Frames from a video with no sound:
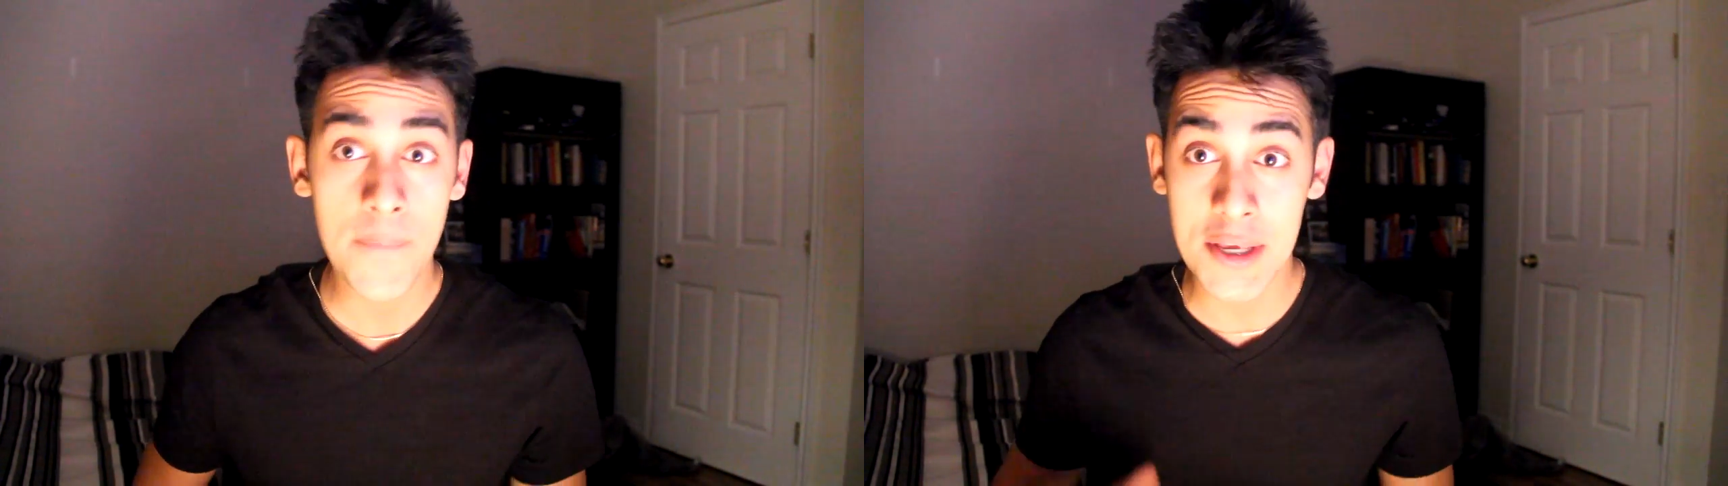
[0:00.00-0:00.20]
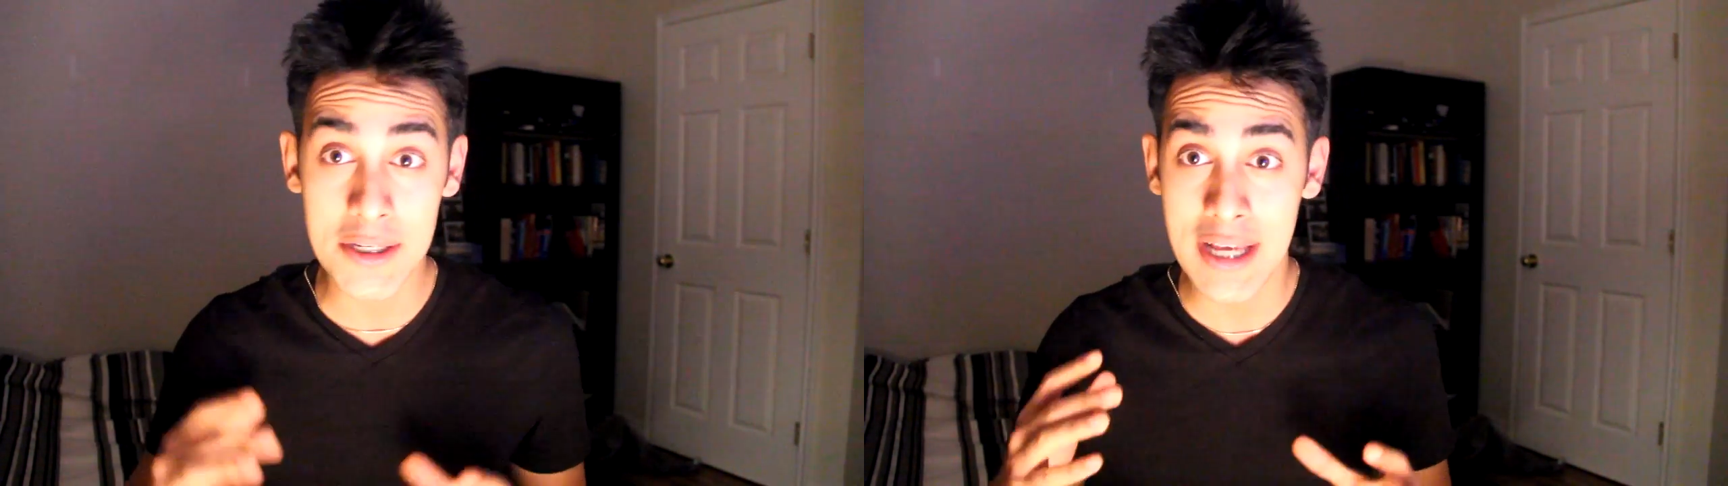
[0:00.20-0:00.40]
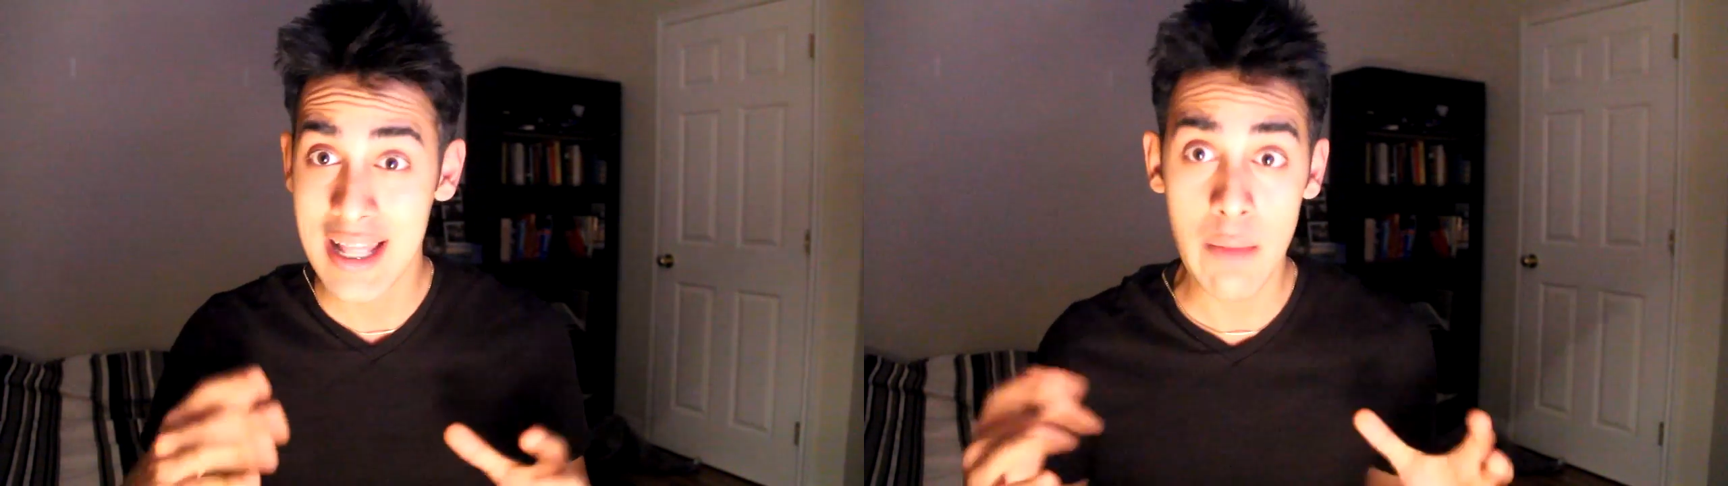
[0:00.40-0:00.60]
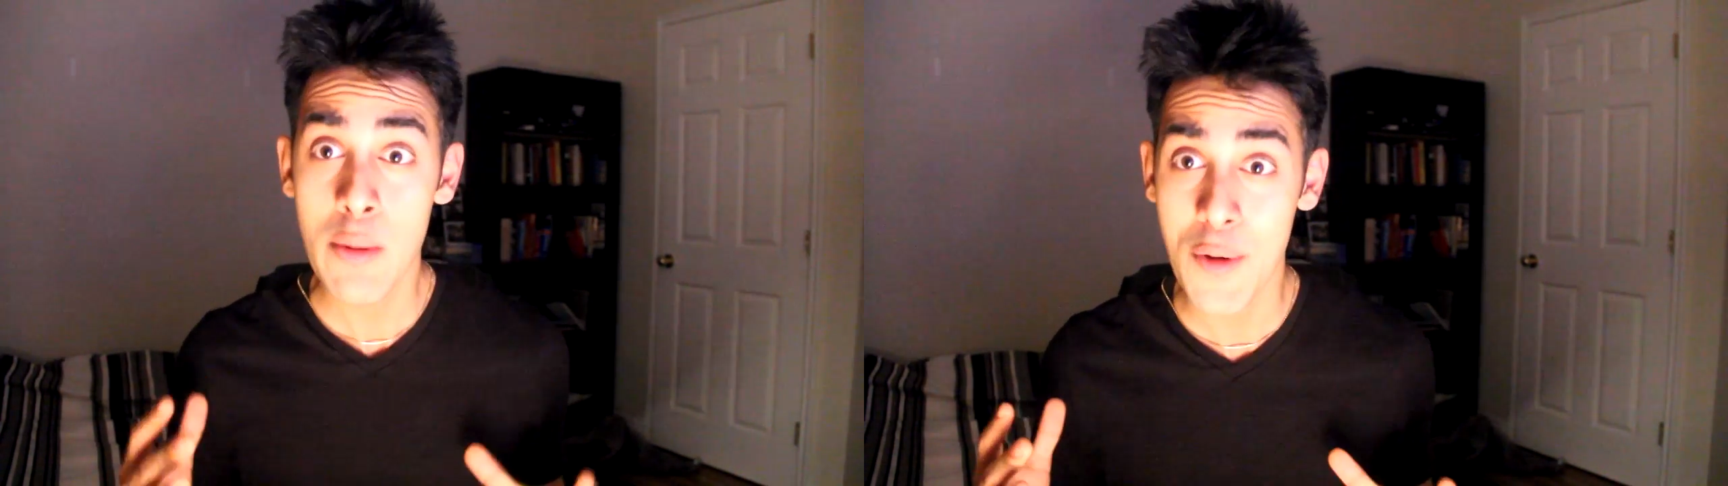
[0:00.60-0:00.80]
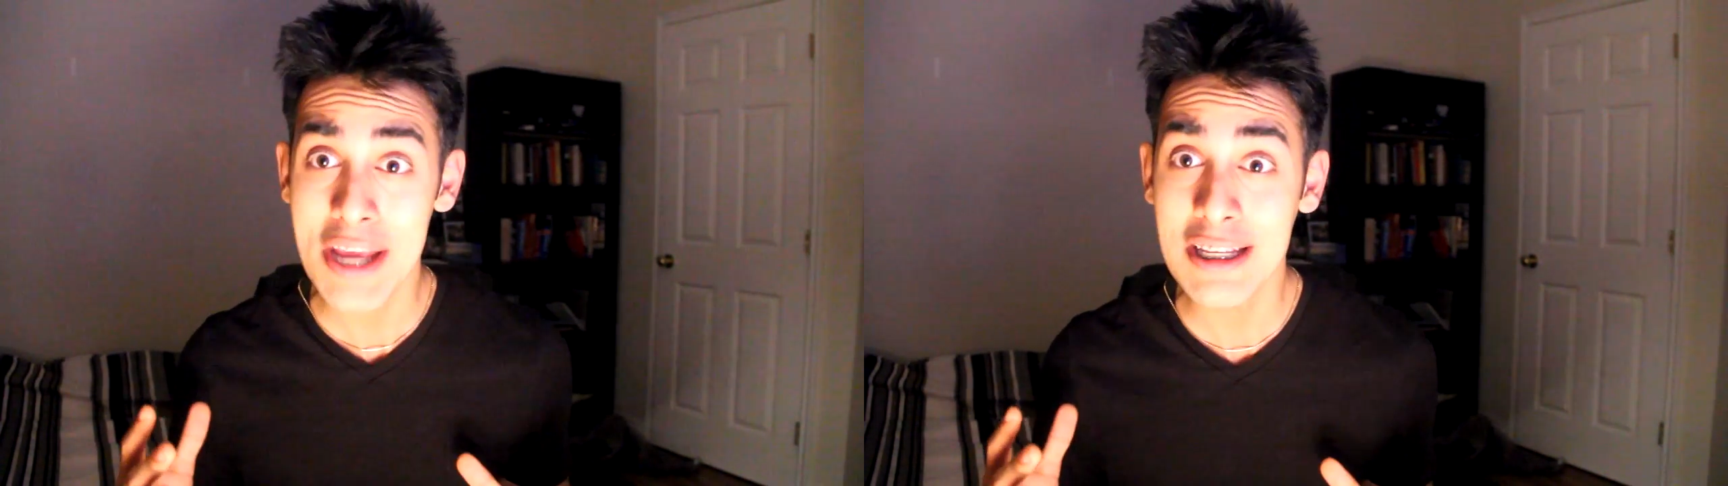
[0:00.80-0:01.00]
Because let
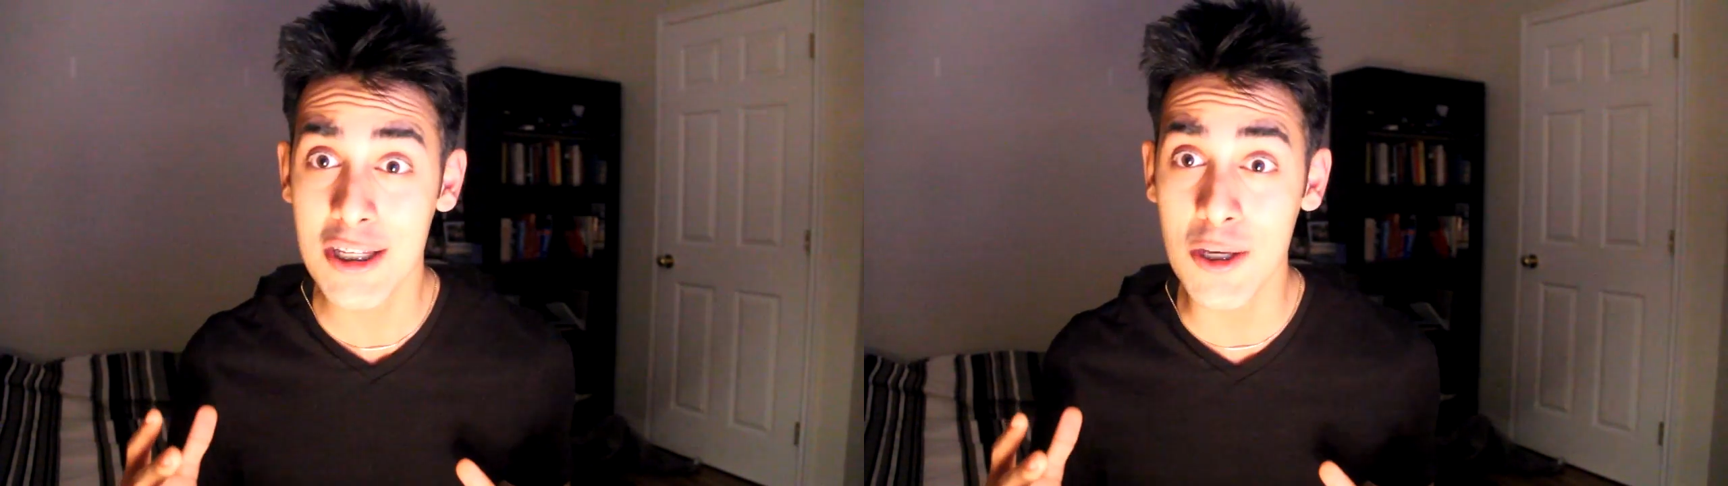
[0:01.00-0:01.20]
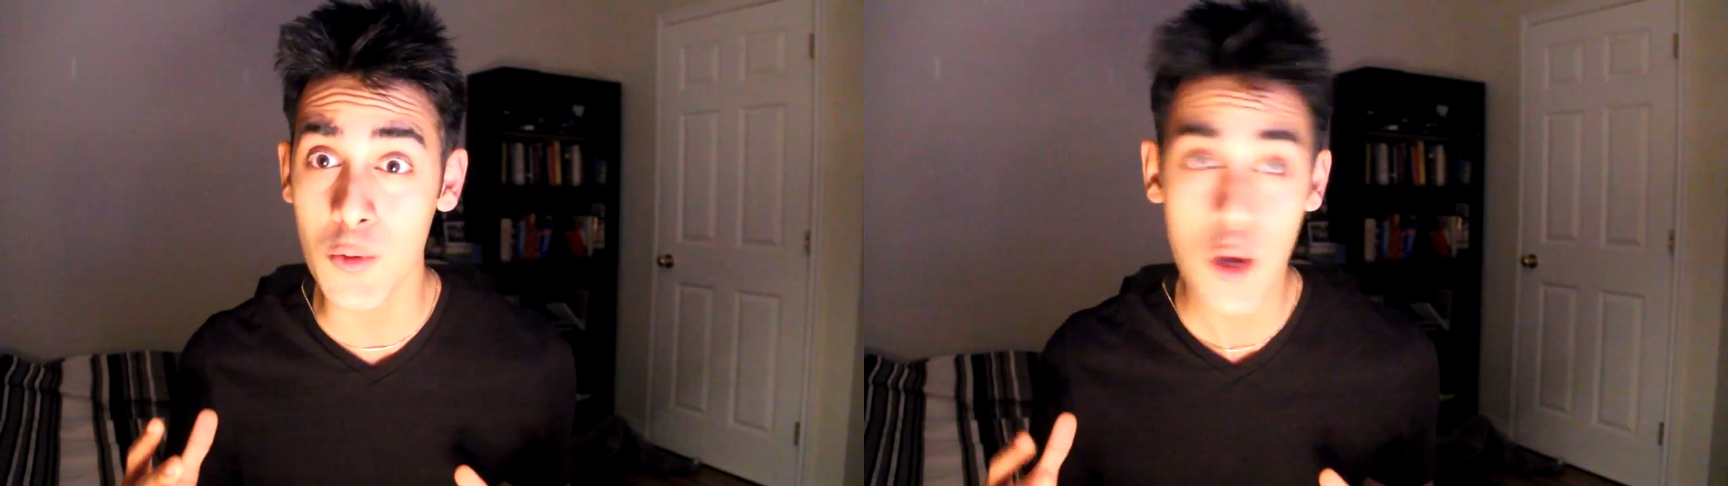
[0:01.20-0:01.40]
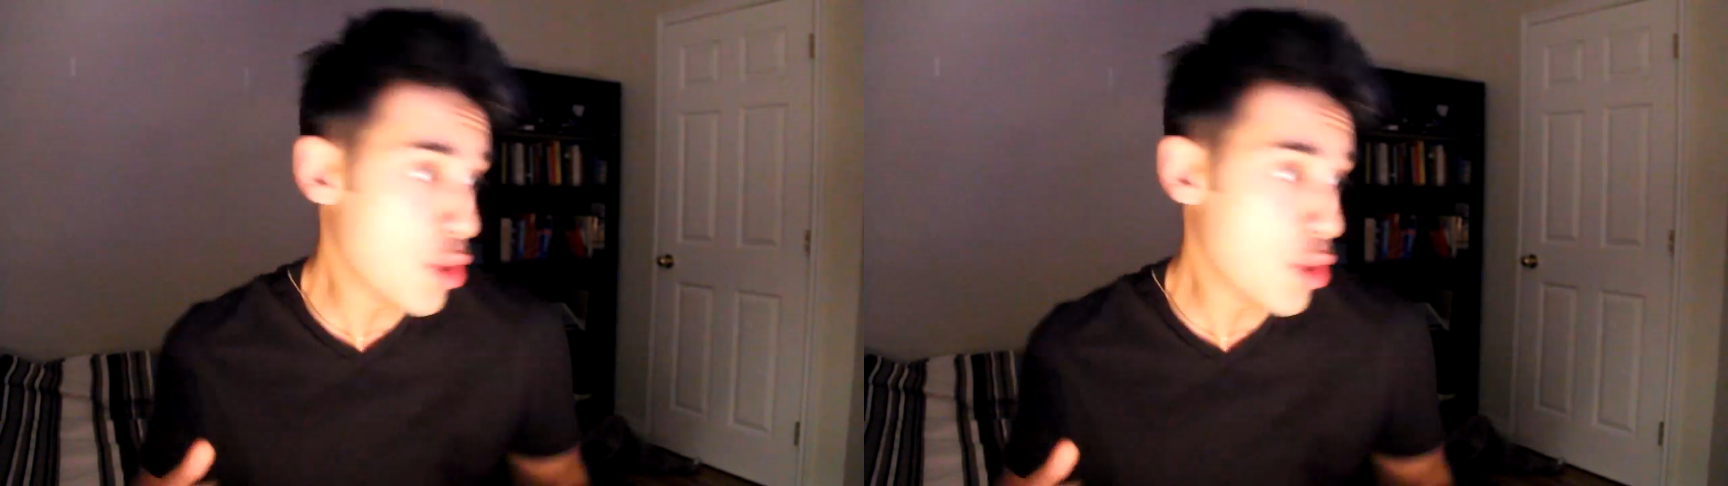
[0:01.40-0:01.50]
me break it to you,